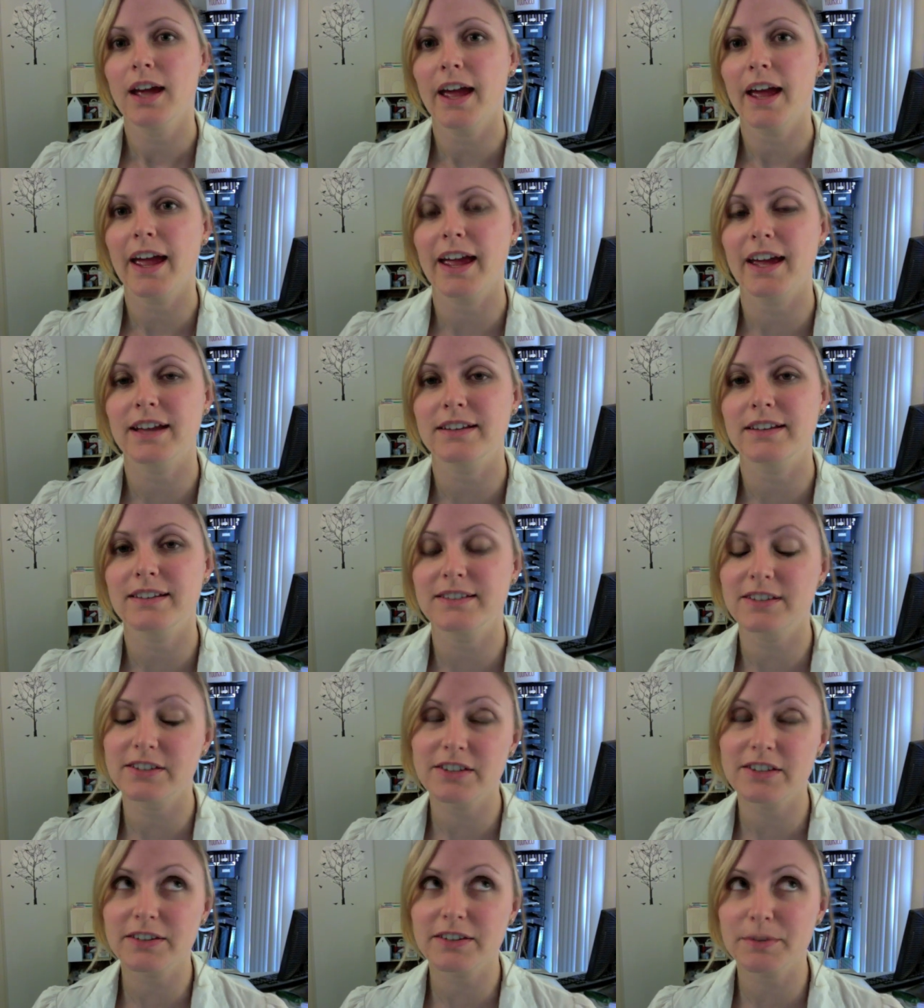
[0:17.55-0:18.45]
And
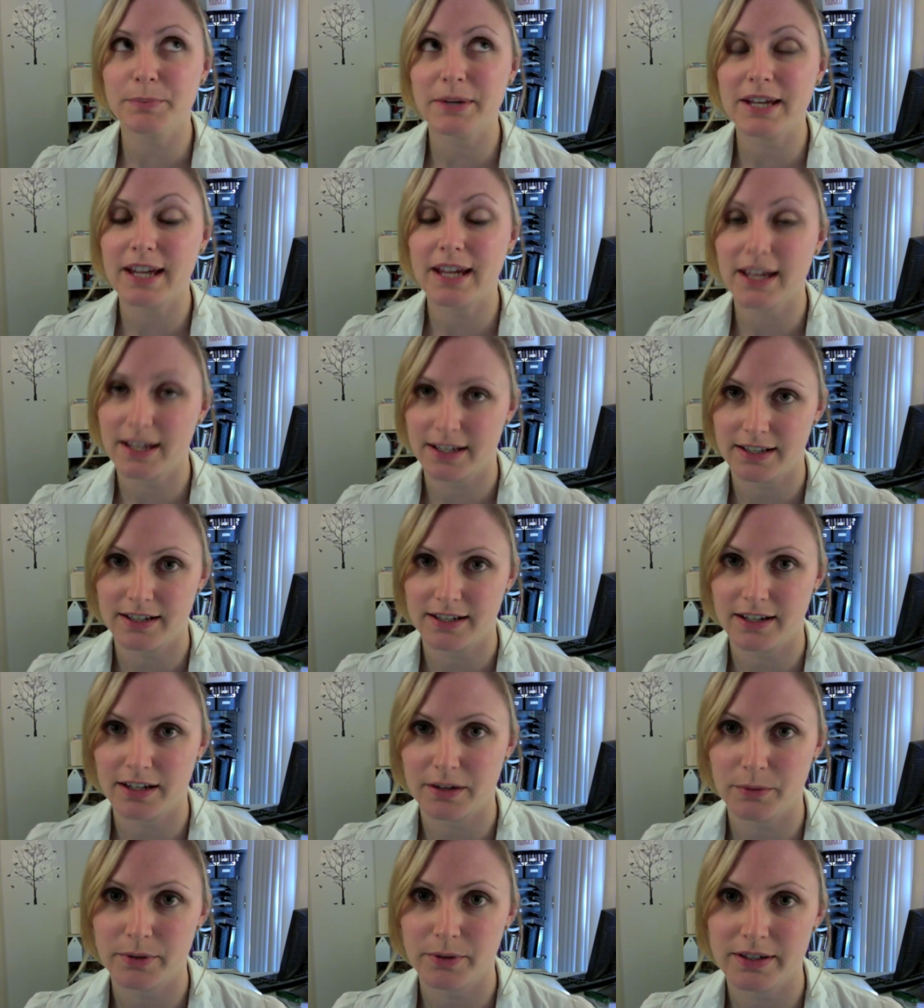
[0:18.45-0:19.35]
to begin,
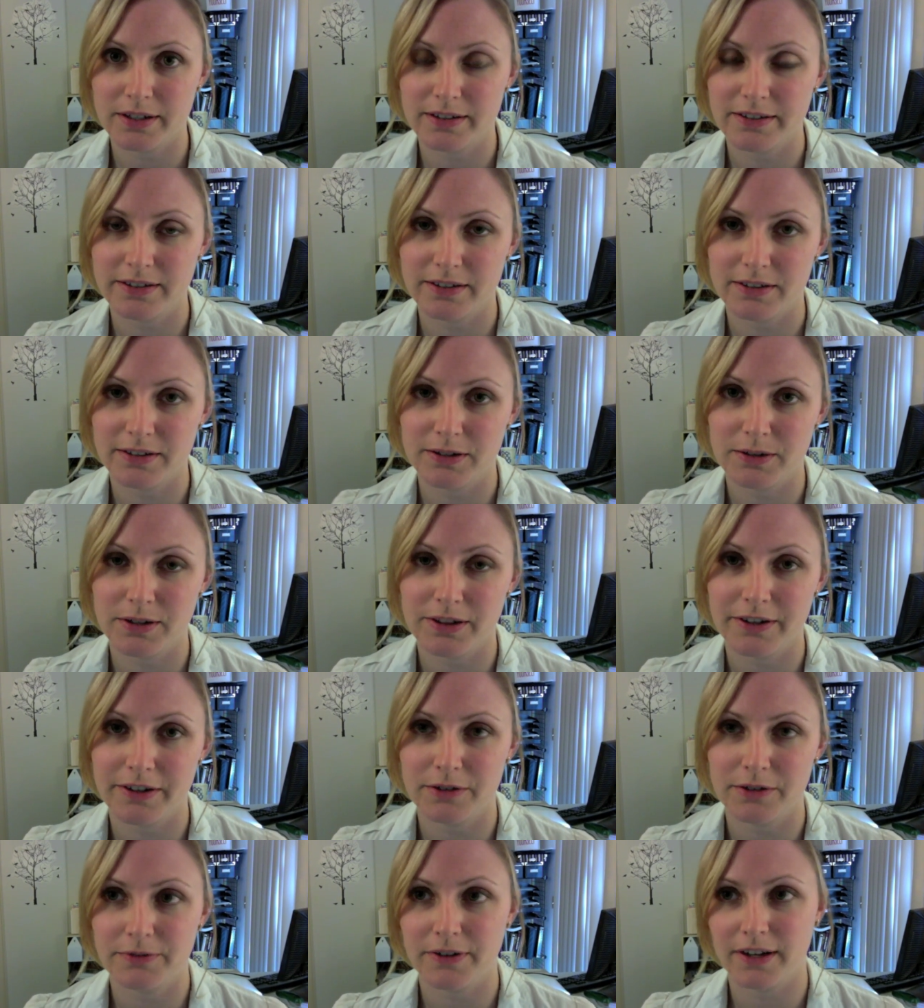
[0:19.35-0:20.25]
I wanted to
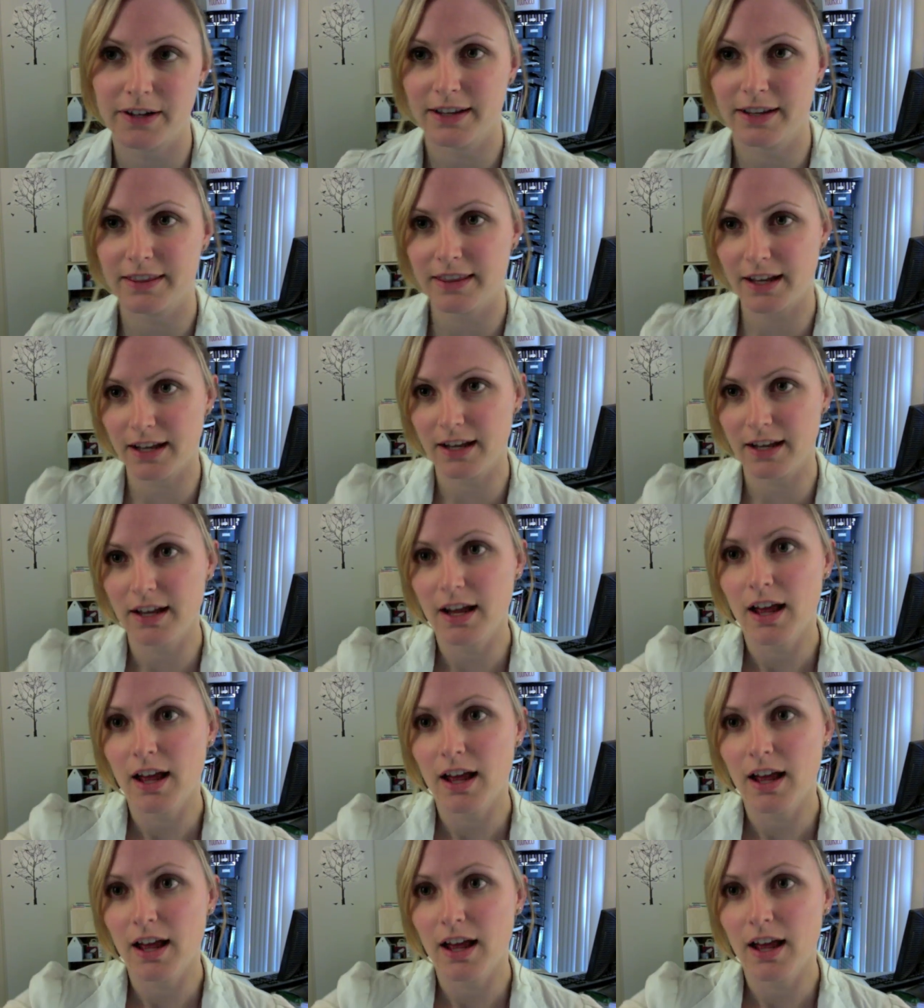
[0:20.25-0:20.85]
clarify that